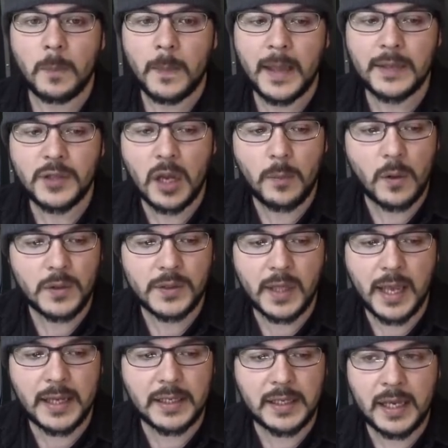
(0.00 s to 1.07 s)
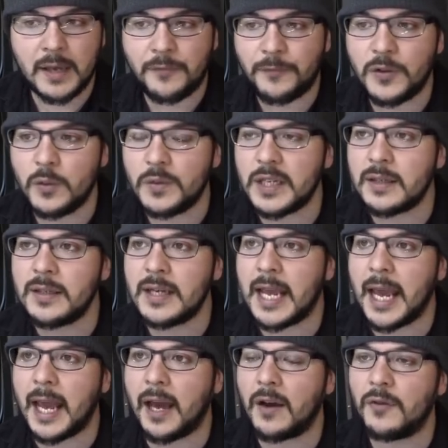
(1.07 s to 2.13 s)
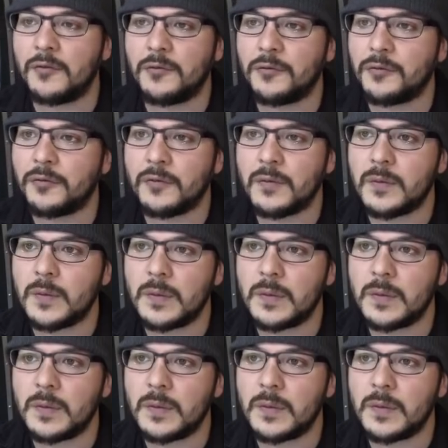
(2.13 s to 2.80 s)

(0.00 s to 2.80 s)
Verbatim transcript: It's almost like if you didn't have.